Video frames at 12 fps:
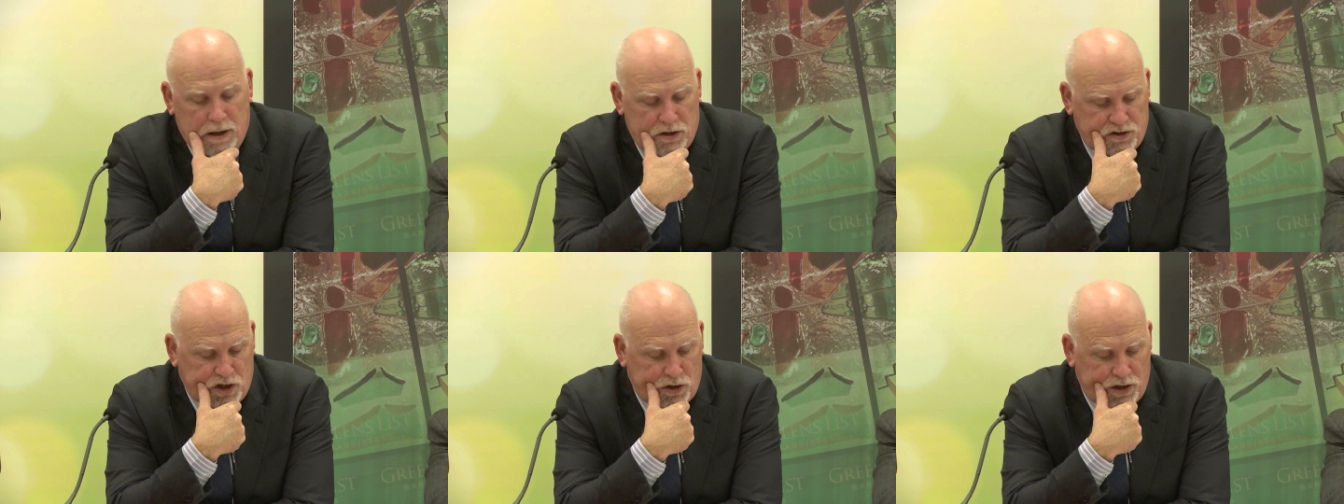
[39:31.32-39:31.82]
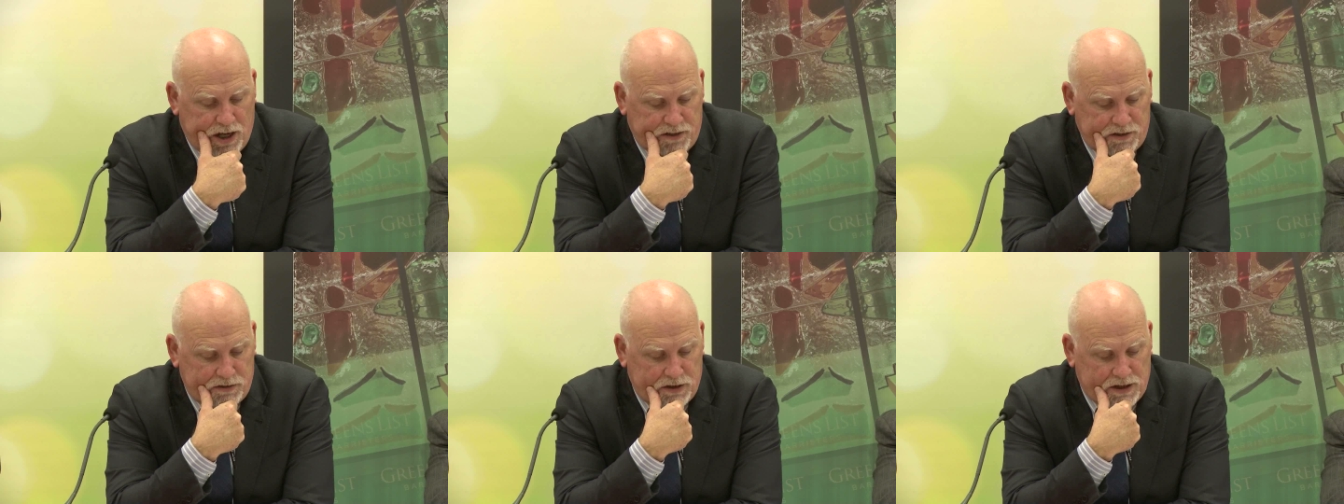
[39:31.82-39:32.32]
So
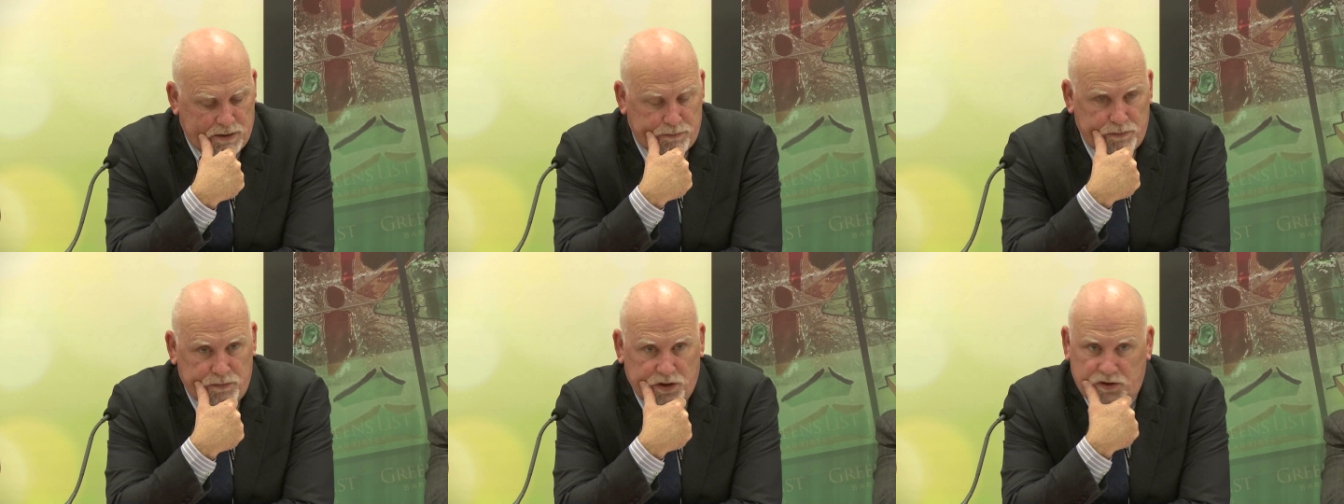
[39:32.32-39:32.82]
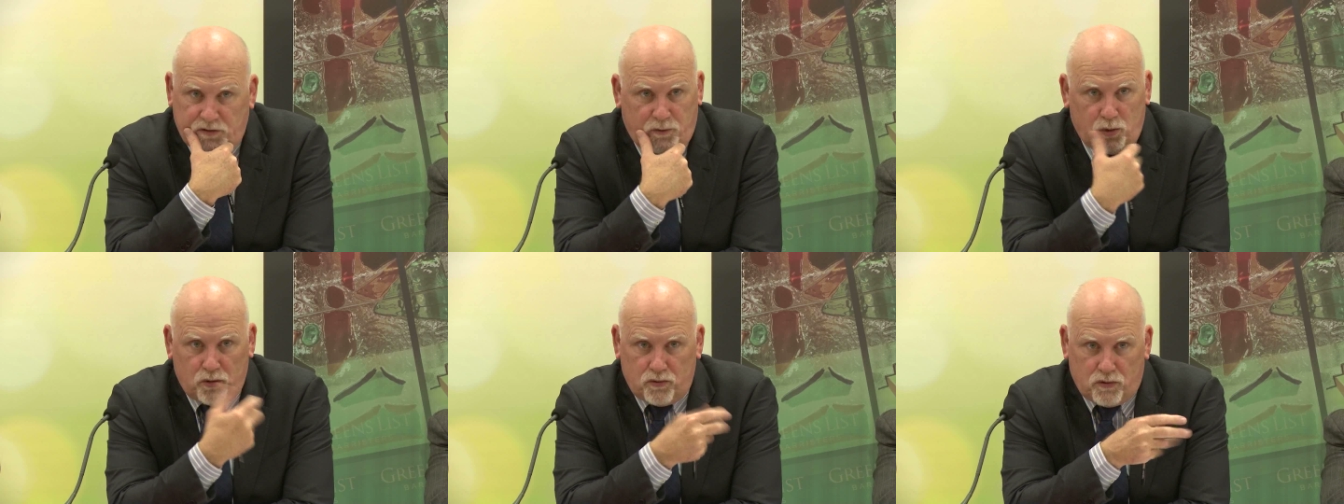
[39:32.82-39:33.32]
that there's a
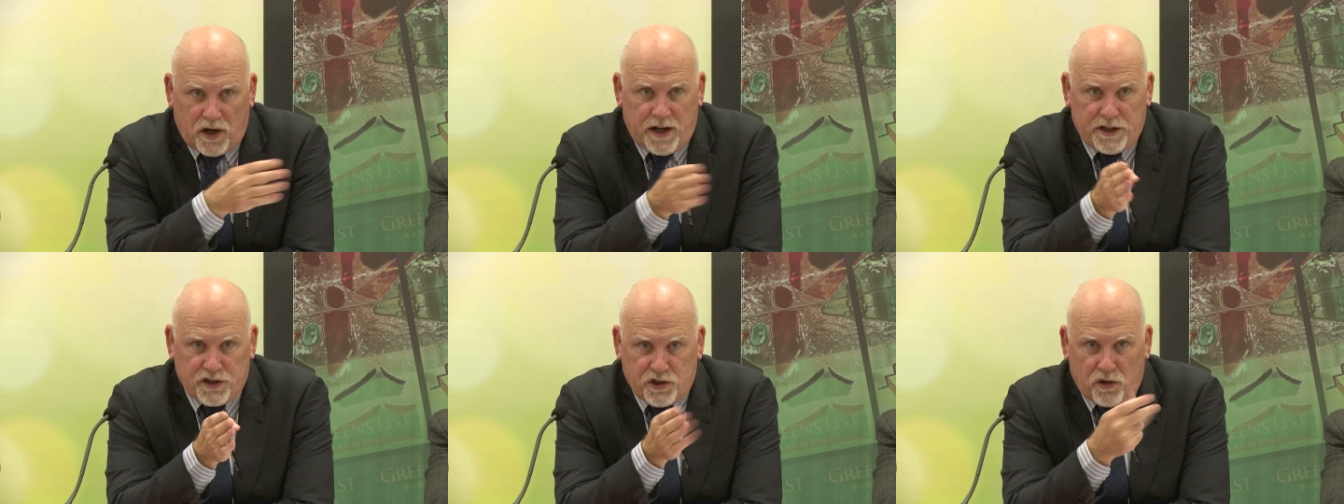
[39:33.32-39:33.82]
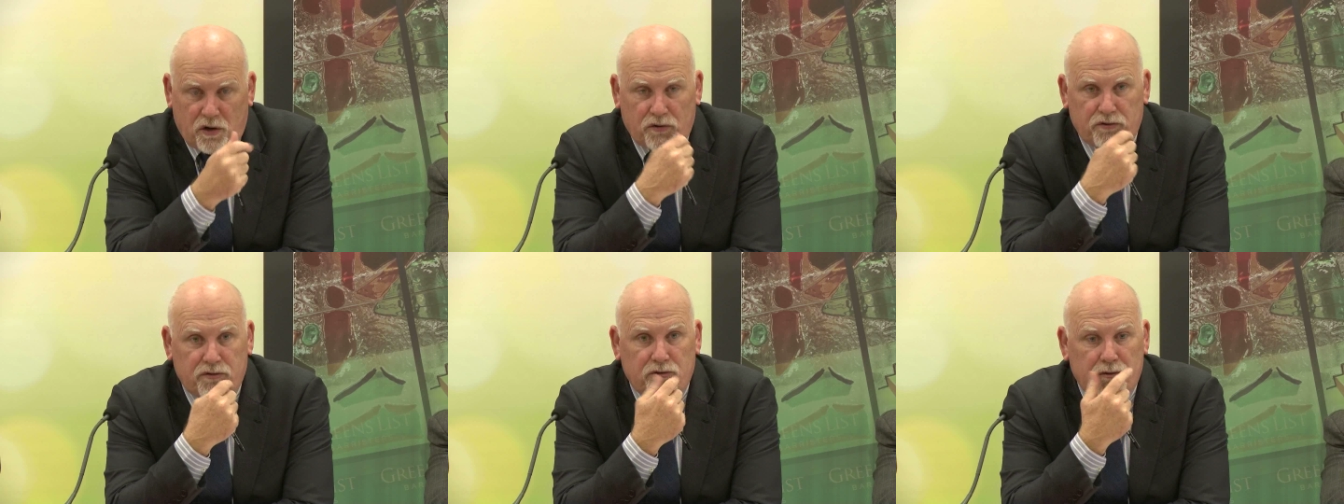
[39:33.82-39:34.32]
full range
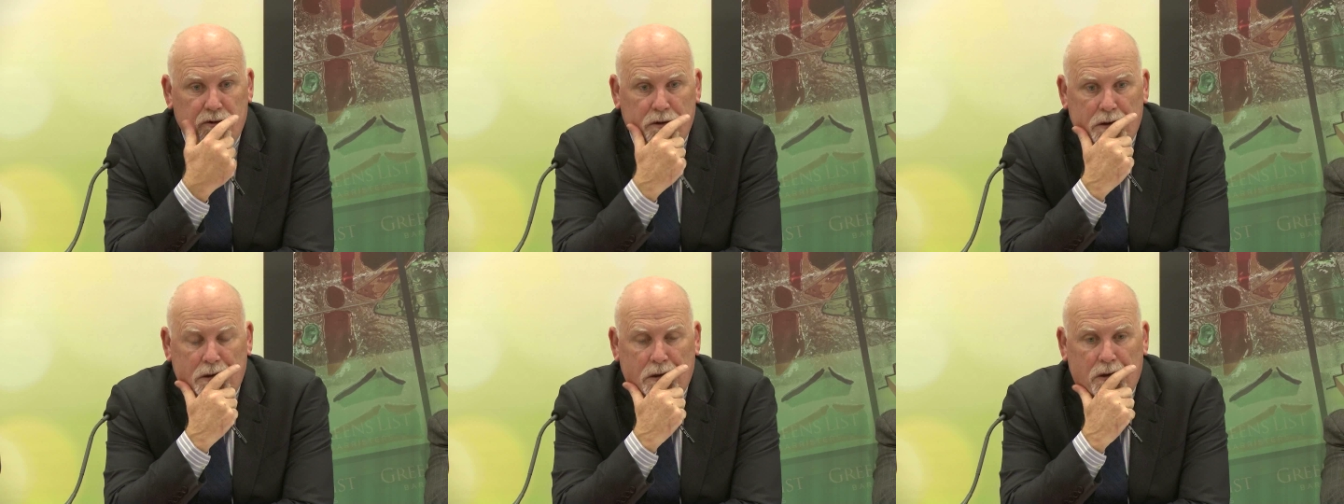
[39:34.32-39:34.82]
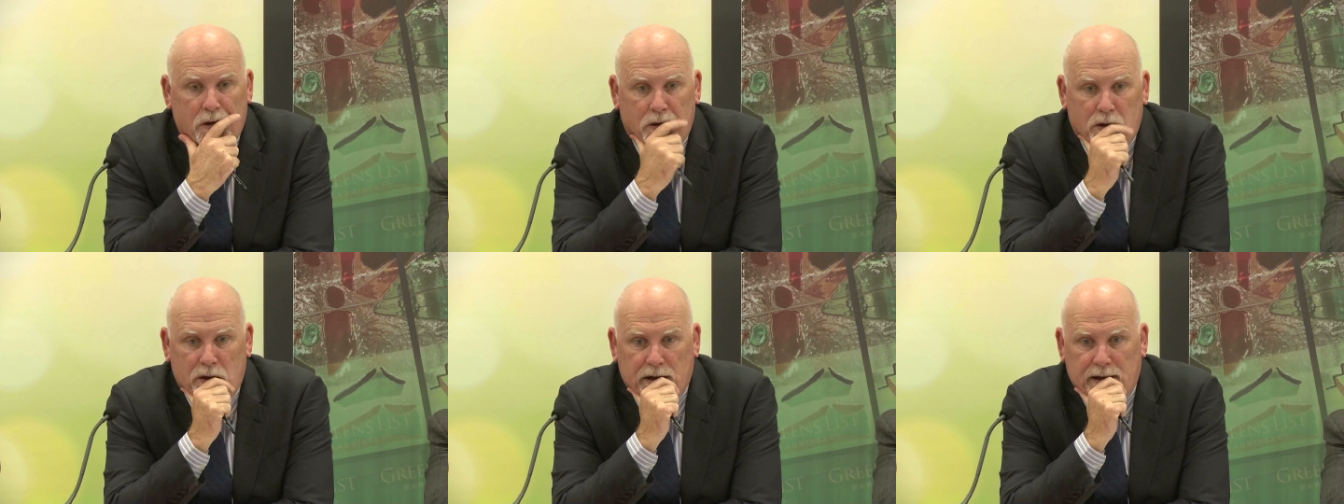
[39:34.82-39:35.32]
of
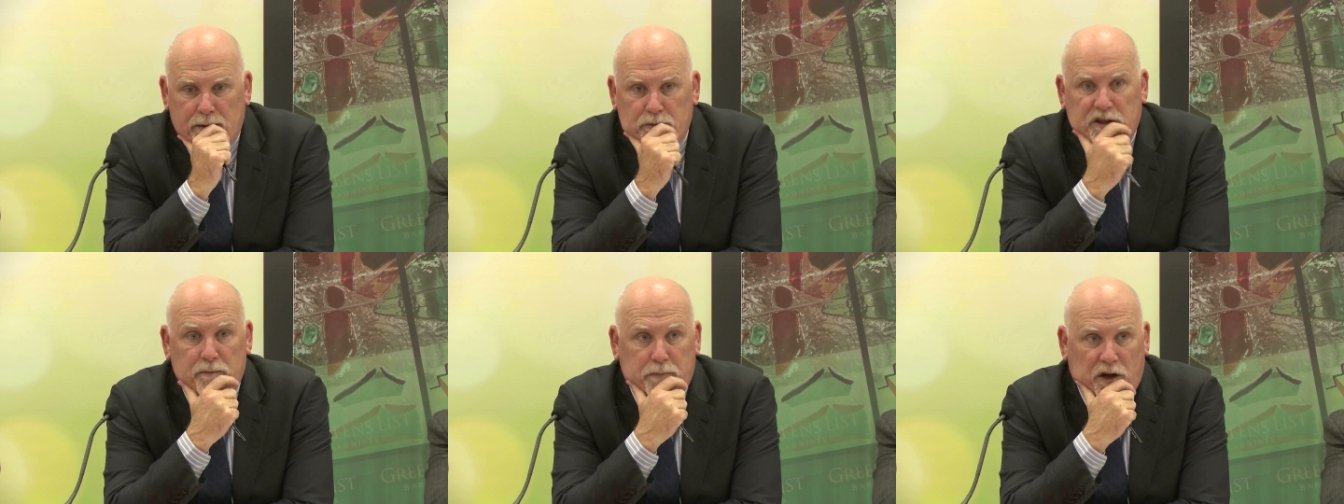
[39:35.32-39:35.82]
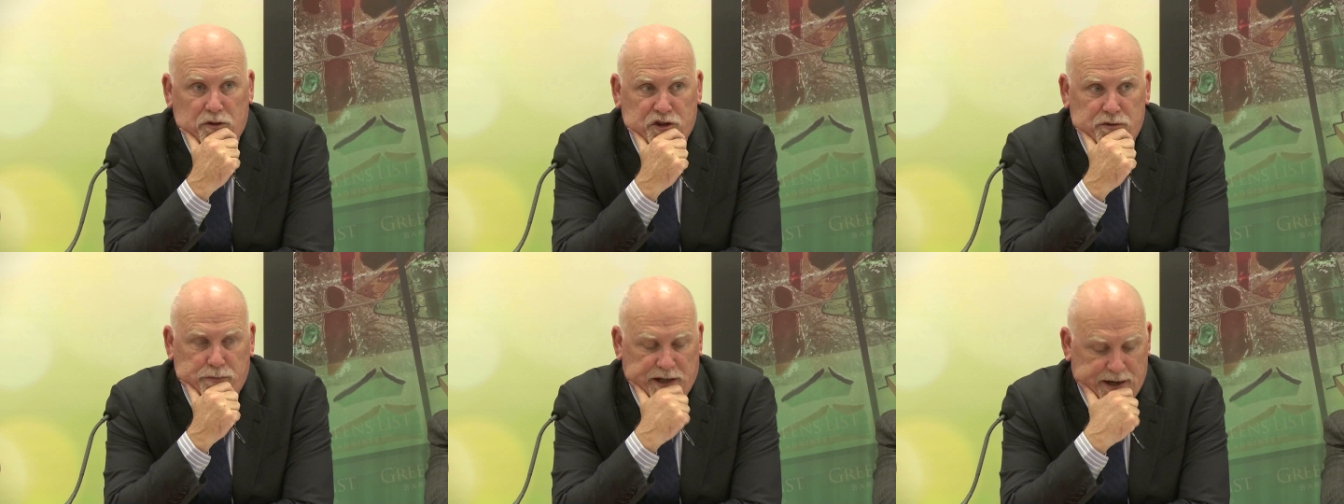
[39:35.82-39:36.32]

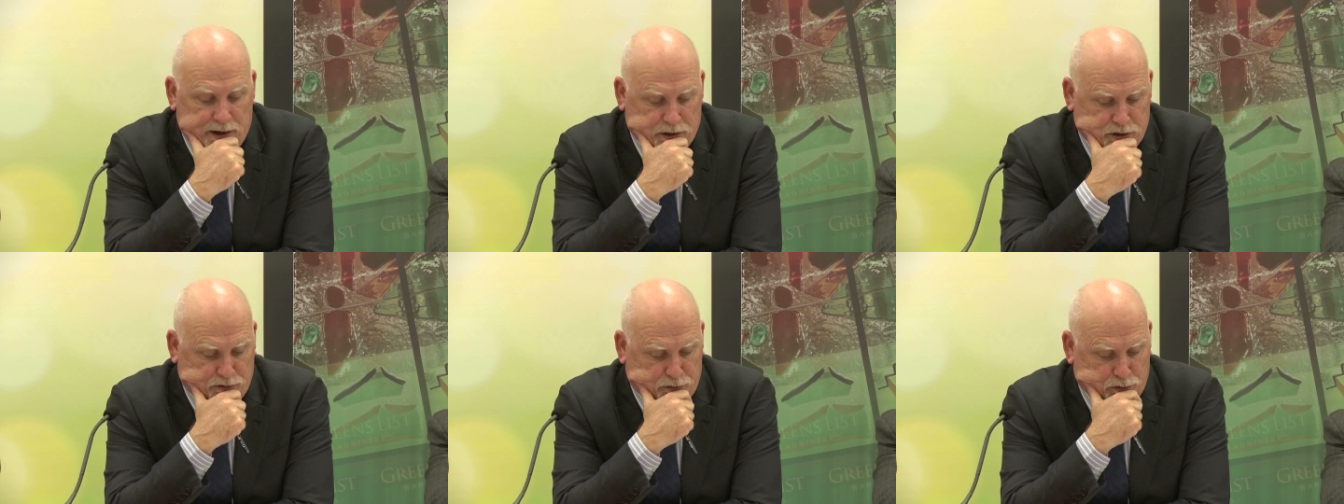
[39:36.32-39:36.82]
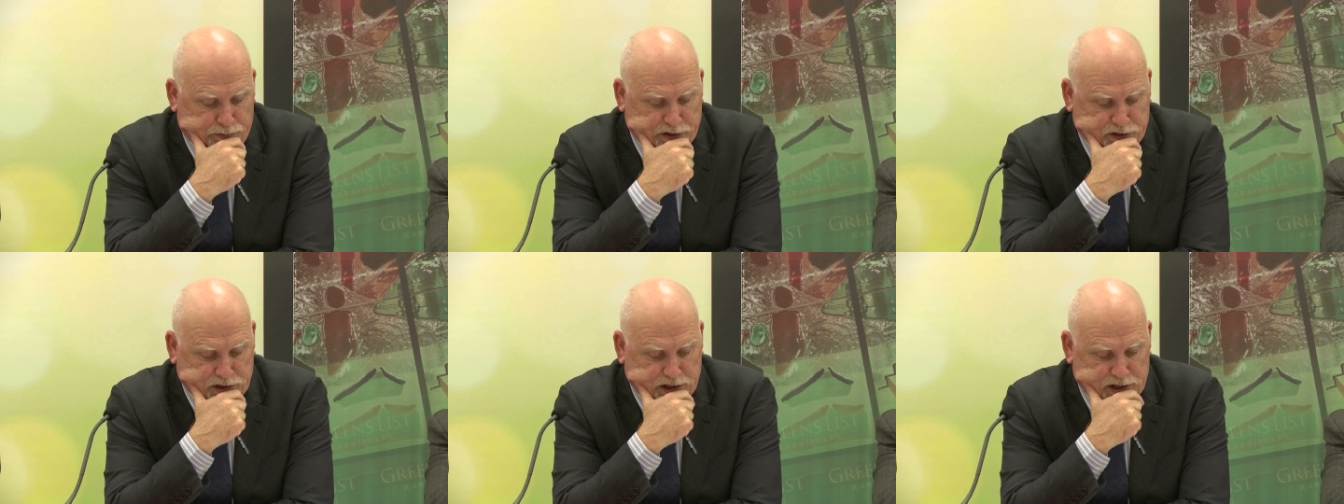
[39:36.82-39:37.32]
compulsion powers for
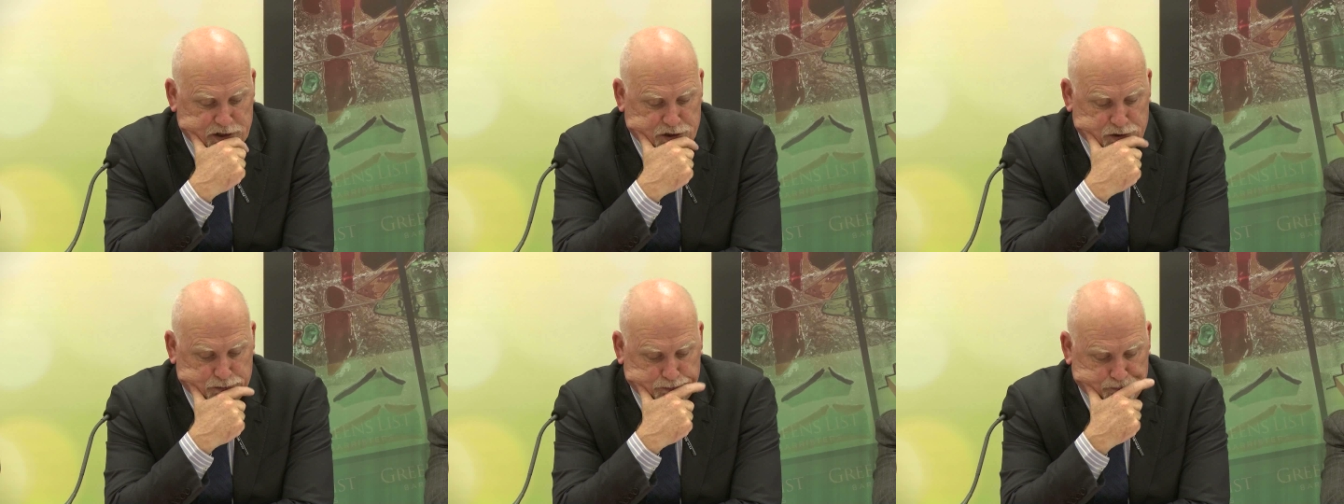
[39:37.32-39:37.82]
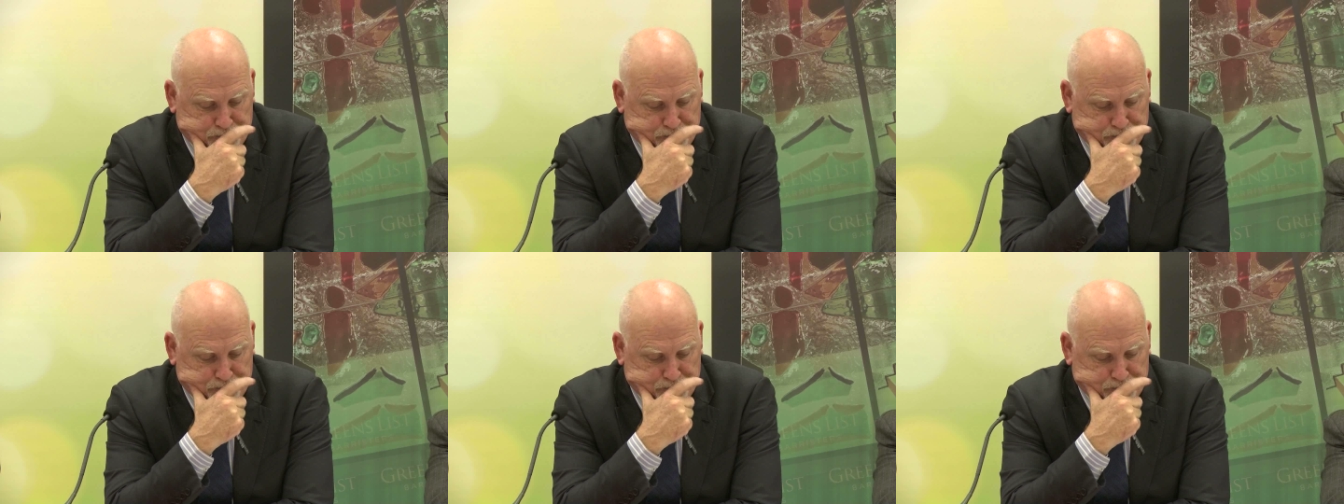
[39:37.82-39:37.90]
investigation.